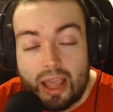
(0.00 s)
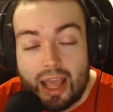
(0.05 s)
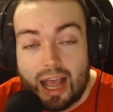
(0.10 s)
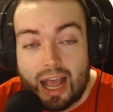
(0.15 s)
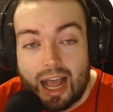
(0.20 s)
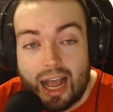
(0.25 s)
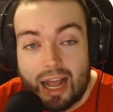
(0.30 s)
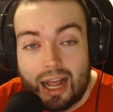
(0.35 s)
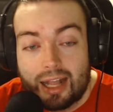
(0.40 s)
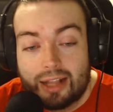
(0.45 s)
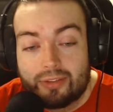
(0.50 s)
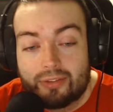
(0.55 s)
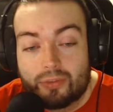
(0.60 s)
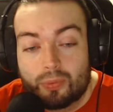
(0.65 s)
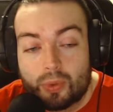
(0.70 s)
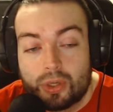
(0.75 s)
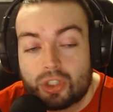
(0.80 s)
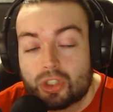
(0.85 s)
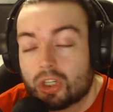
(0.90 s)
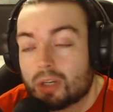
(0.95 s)
And
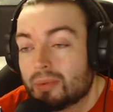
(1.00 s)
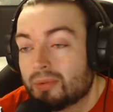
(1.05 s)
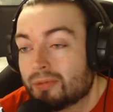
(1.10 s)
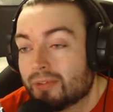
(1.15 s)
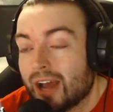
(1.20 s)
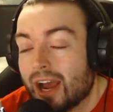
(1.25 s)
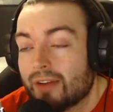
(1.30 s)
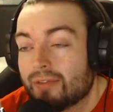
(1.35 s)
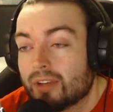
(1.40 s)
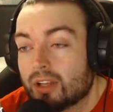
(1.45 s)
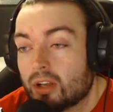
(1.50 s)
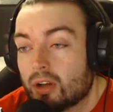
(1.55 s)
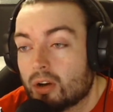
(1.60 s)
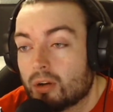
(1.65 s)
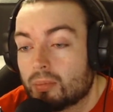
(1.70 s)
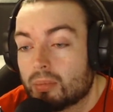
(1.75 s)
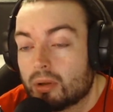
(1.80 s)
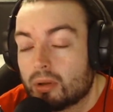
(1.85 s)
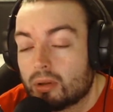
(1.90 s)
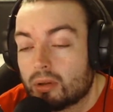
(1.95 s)
we should have been 5-0
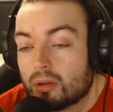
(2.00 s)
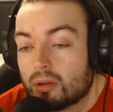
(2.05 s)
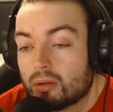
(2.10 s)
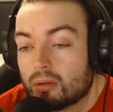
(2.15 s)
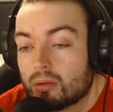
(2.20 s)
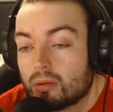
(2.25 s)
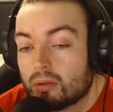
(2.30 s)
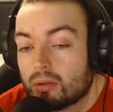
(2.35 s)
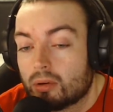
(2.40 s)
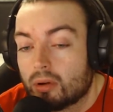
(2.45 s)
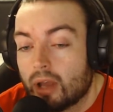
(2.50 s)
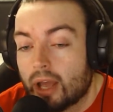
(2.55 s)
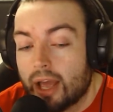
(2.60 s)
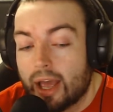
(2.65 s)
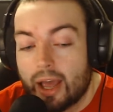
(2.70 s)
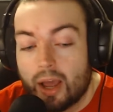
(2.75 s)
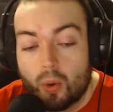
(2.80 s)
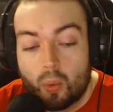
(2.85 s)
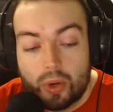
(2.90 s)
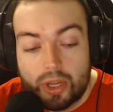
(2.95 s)

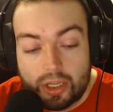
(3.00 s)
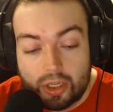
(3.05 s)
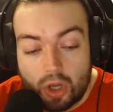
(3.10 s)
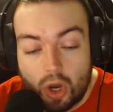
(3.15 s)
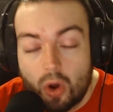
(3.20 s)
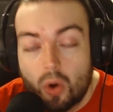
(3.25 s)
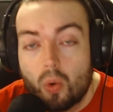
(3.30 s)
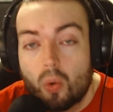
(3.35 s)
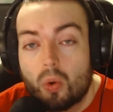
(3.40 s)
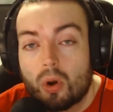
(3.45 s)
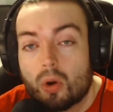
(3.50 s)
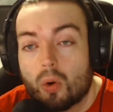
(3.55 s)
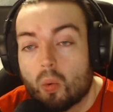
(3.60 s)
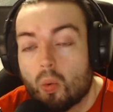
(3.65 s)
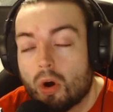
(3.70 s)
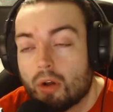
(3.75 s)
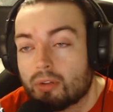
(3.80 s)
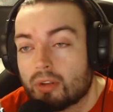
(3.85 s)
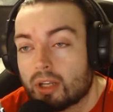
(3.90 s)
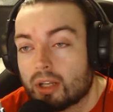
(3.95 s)
up. We go
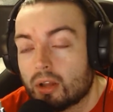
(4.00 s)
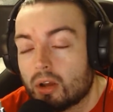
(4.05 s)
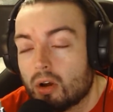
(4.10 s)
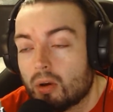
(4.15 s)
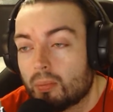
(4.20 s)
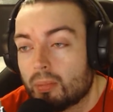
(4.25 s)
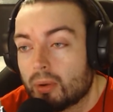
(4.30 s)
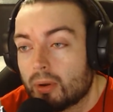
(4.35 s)
1-0 up.